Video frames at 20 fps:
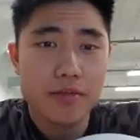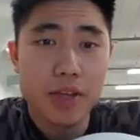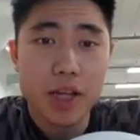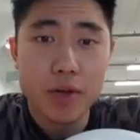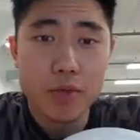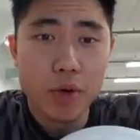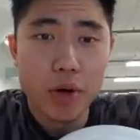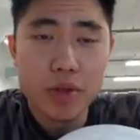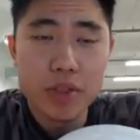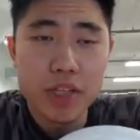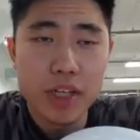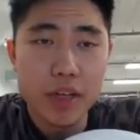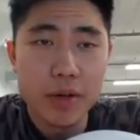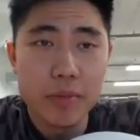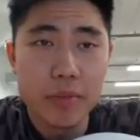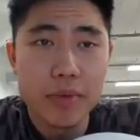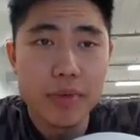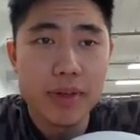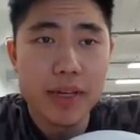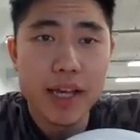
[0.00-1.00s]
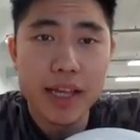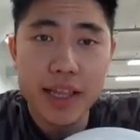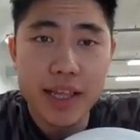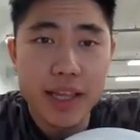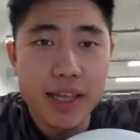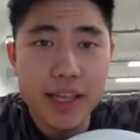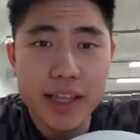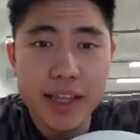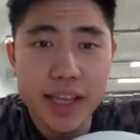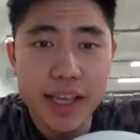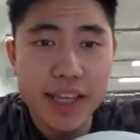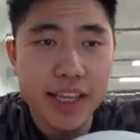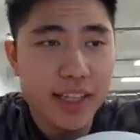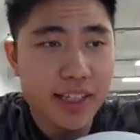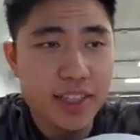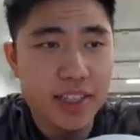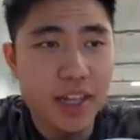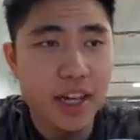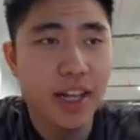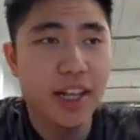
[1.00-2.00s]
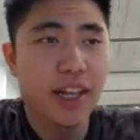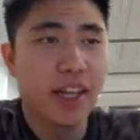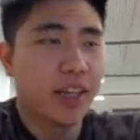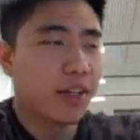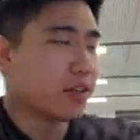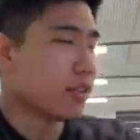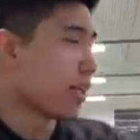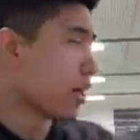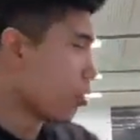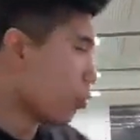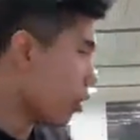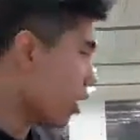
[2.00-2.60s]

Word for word: like wrote to him and then like he saw it and he was like,